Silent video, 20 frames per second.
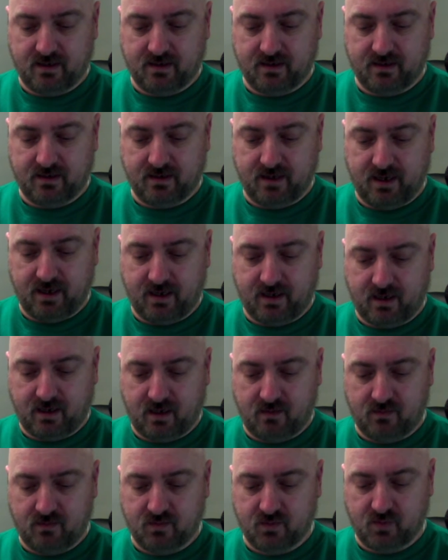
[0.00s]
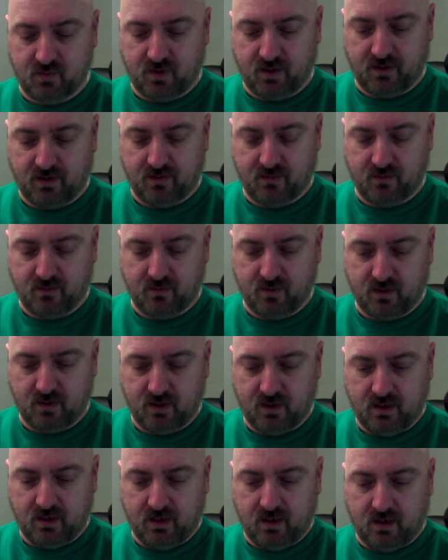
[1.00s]
It comes with
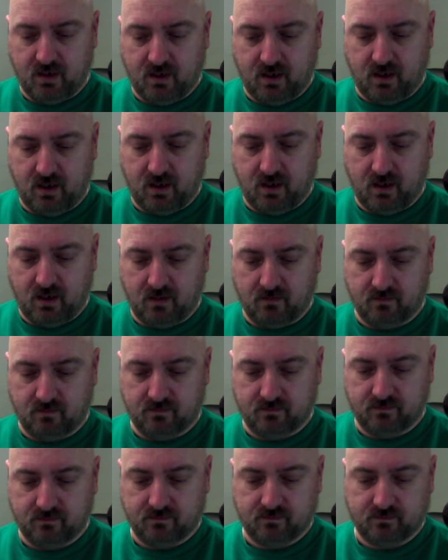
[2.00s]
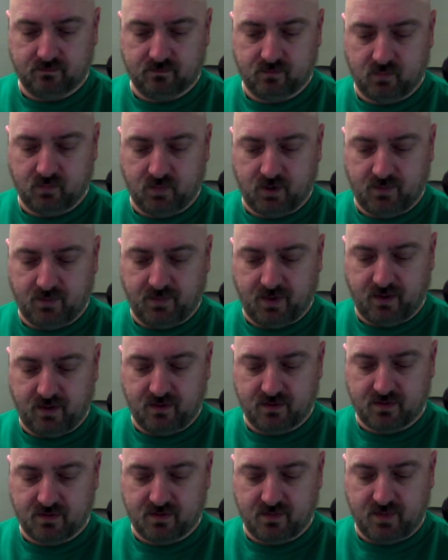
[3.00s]
what
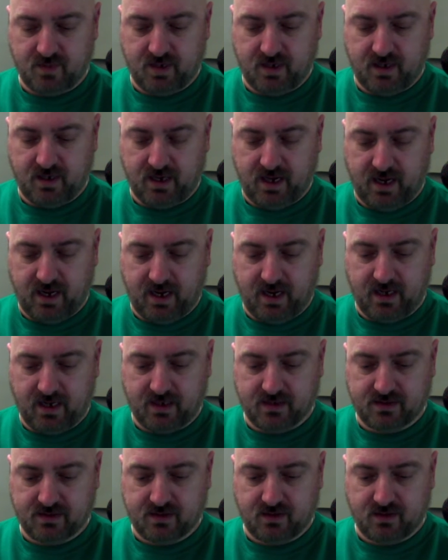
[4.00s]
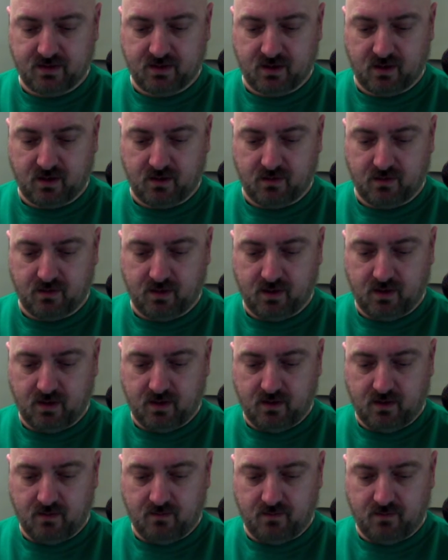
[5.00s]
appears to be a
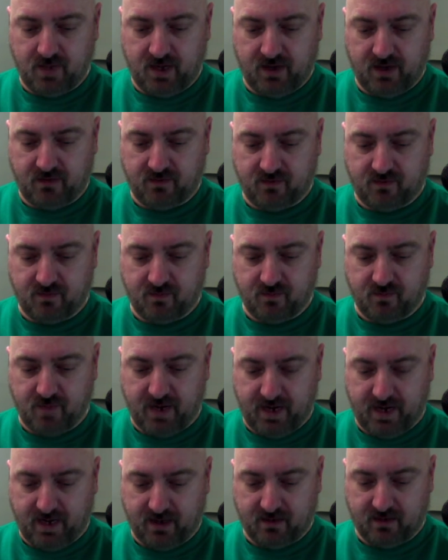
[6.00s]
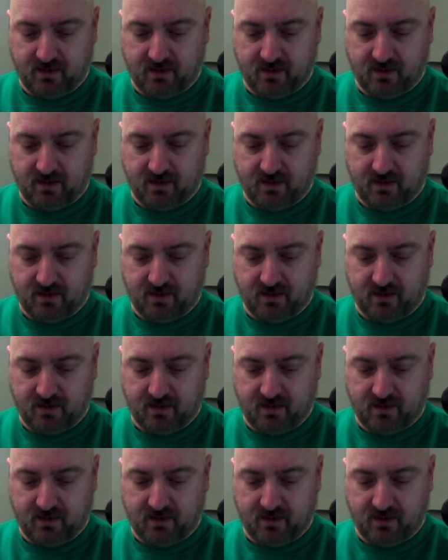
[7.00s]
silicone-based band.